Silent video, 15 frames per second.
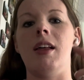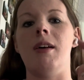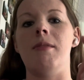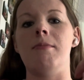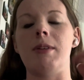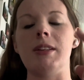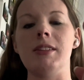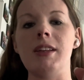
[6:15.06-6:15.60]

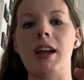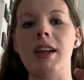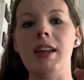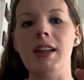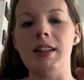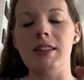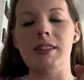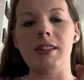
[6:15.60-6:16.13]
my
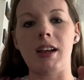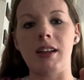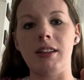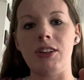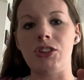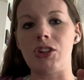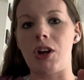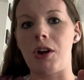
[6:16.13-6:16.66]
second,
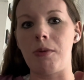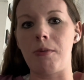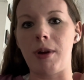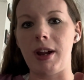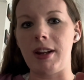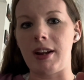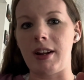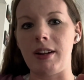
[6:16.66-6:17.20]
Alicia R.
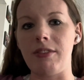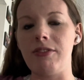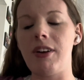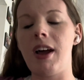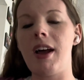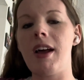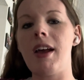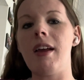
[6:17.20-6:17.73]
White
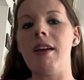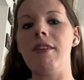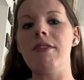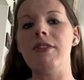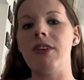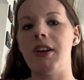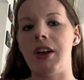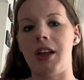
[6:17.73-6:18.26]
95,